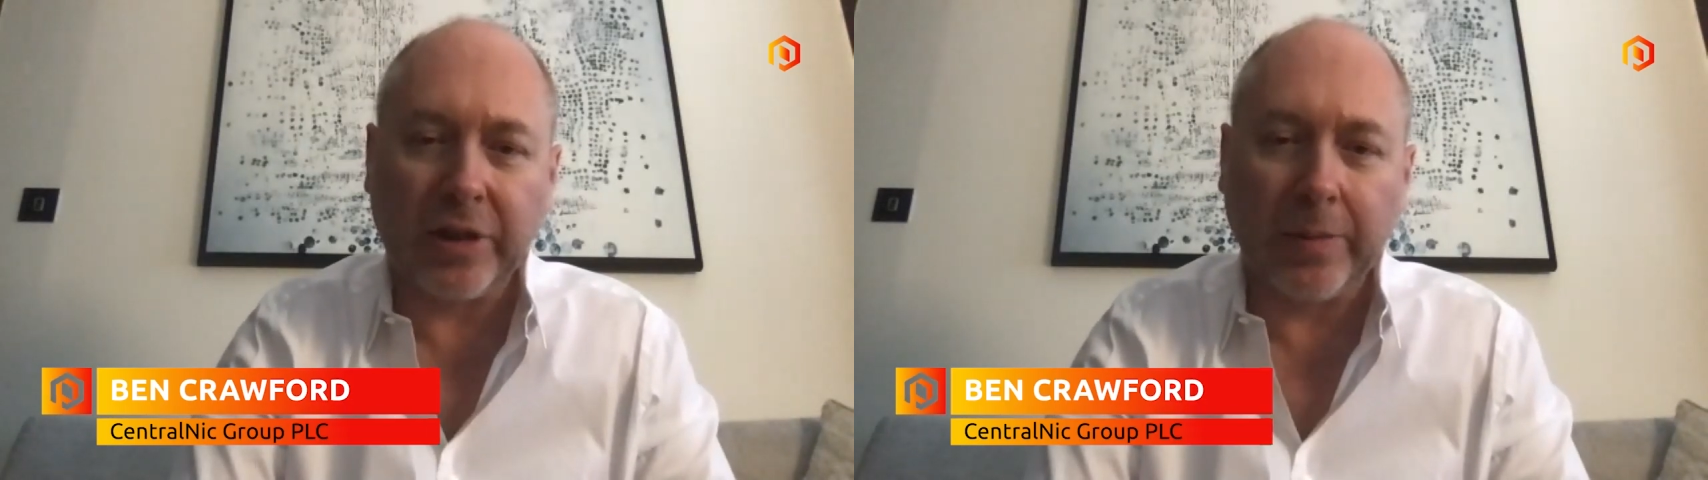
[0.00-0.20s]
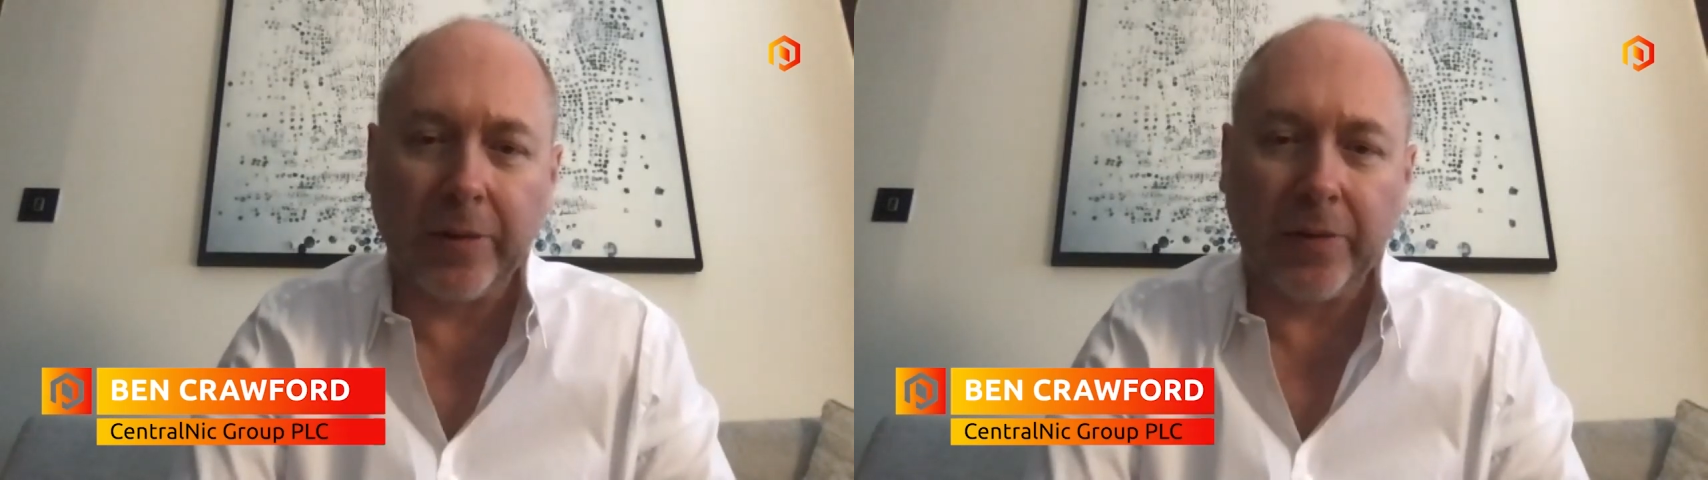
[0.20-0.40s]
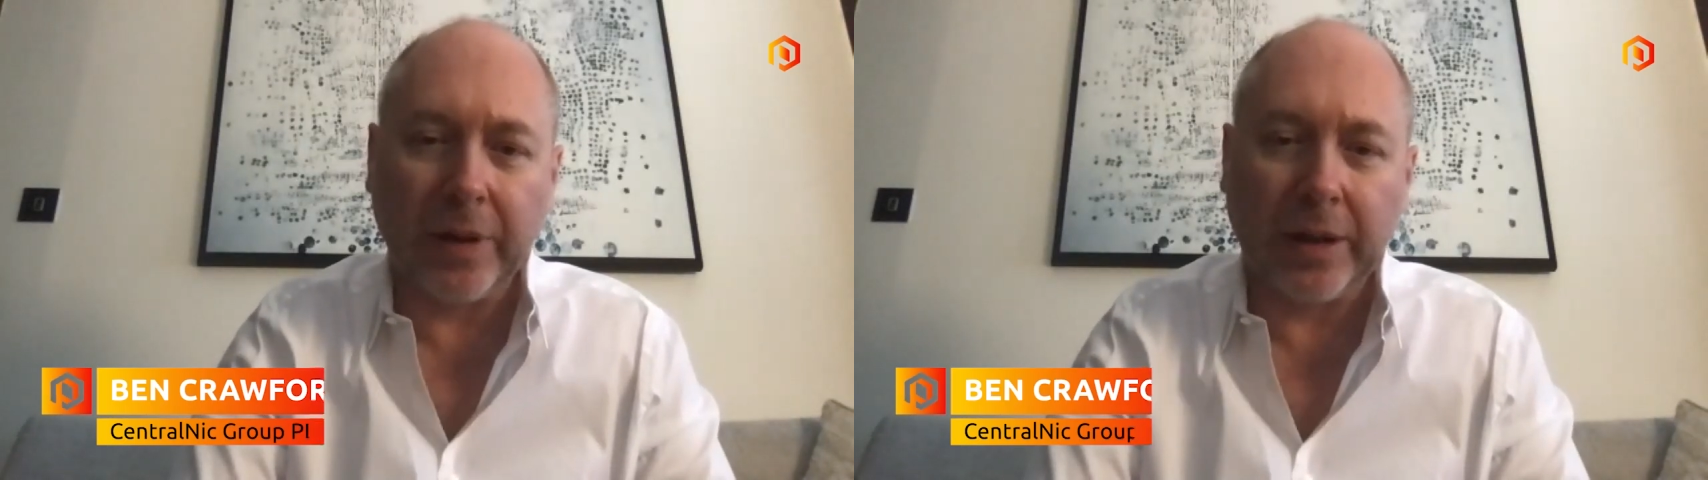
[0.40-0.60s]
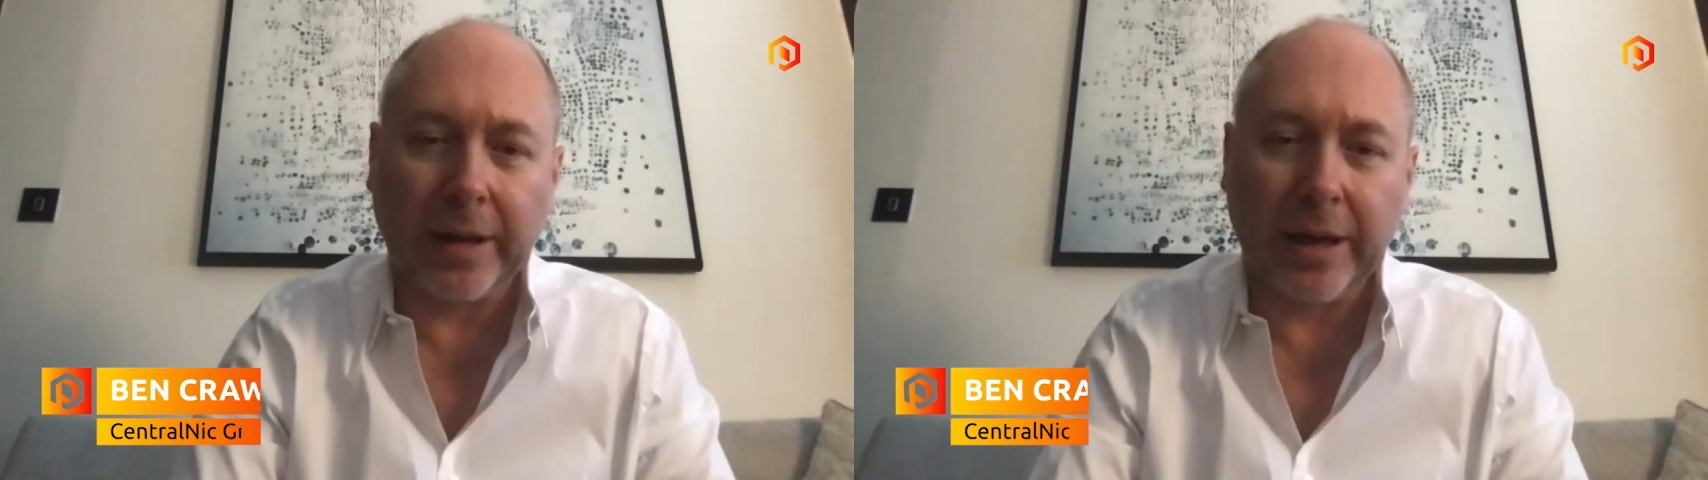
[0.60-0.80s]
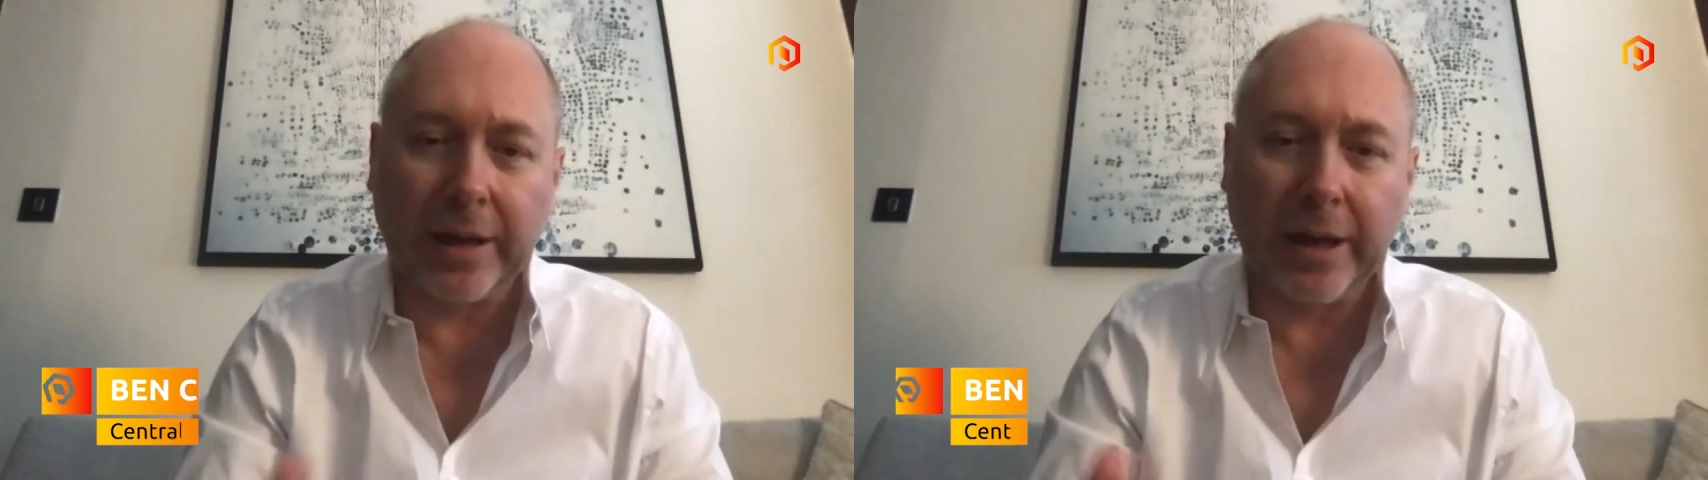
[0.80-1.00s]
some of the
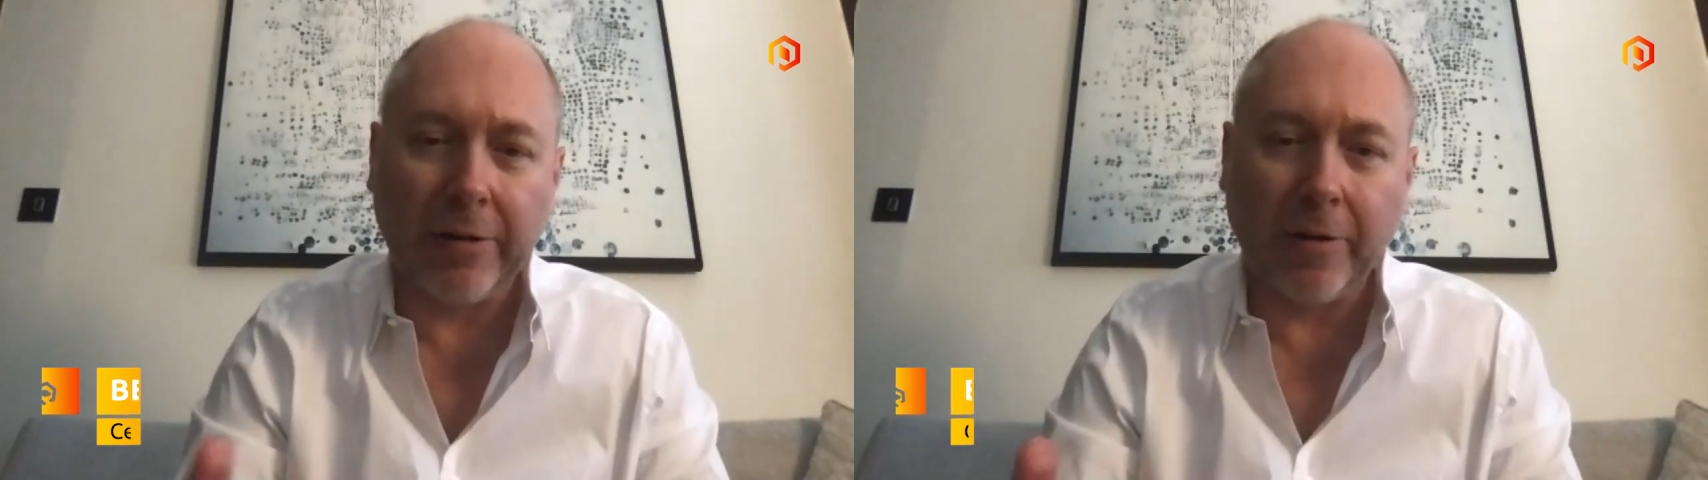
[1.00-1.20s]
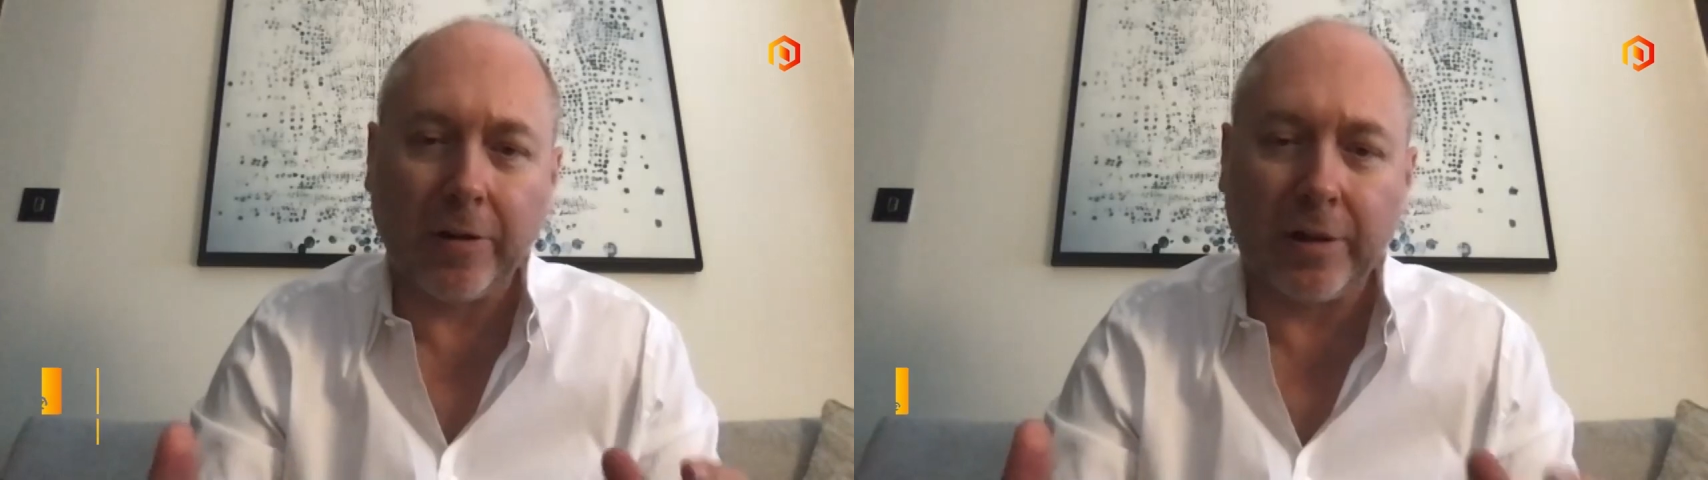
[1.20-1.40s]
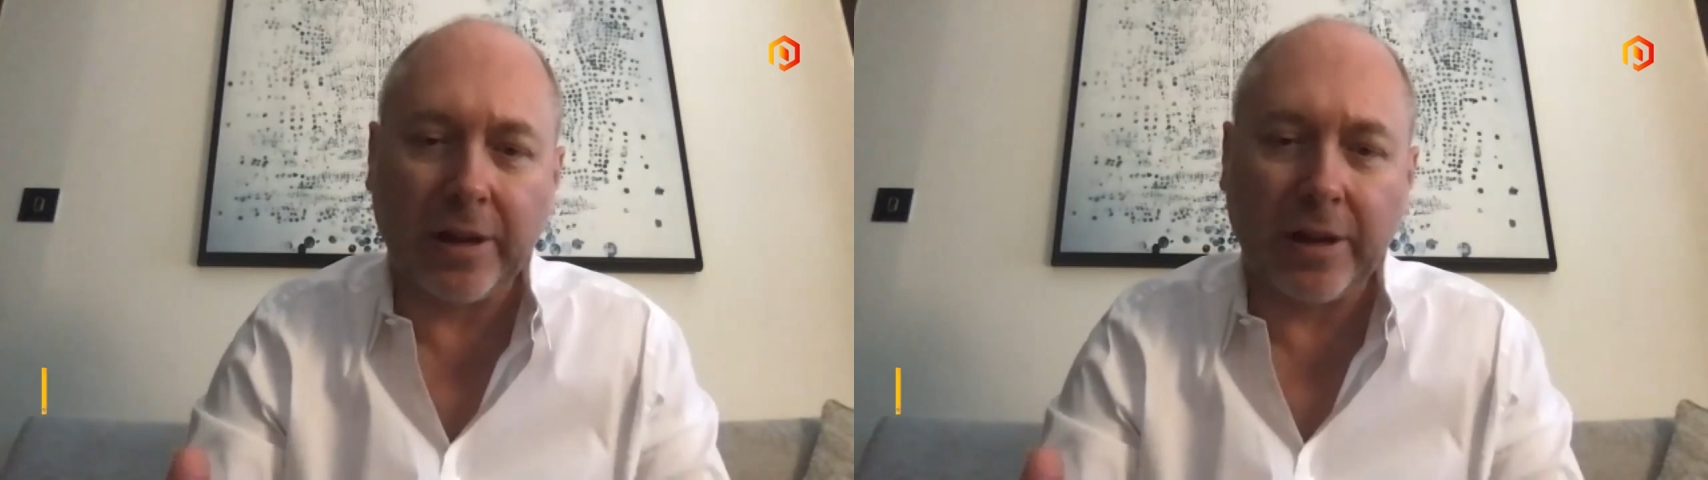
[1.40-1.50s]
current